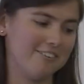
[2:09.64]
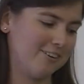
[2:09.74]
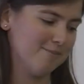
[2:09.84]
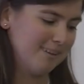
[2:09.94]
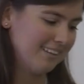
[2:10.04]
I
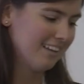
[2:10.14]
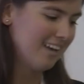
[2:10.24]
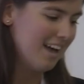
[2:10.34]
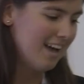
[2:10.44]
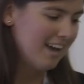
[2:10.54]
recommend.
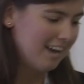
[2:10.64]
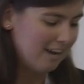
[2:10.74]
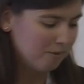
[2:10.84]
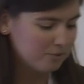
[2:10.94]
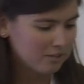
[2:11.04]

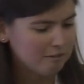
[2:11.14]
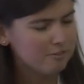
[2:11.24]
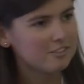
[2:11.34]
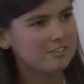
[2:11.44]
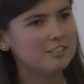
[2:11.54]
So I
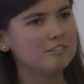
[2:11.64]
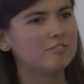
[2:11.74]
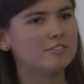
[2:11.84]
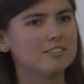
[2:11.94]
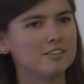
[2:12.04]
was searching for the